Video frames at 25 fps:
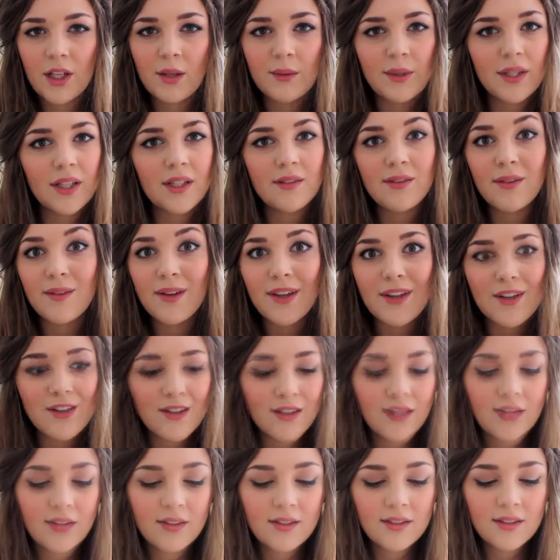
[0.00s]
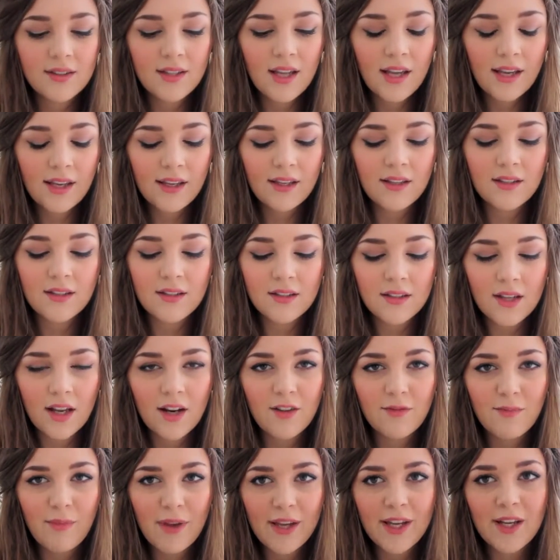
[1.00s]
glowy foundation again. Second
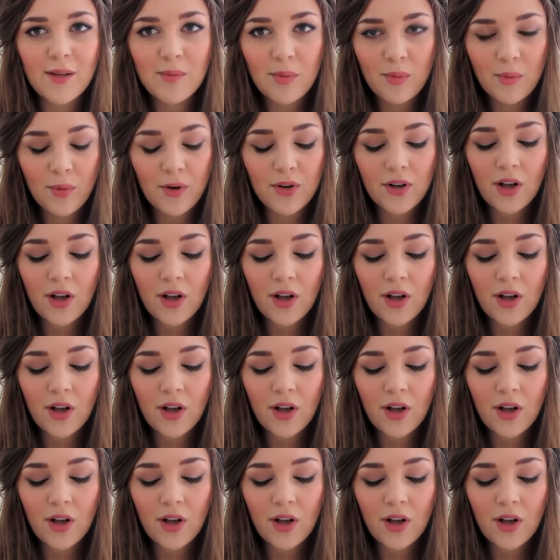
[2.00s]
kind of makeup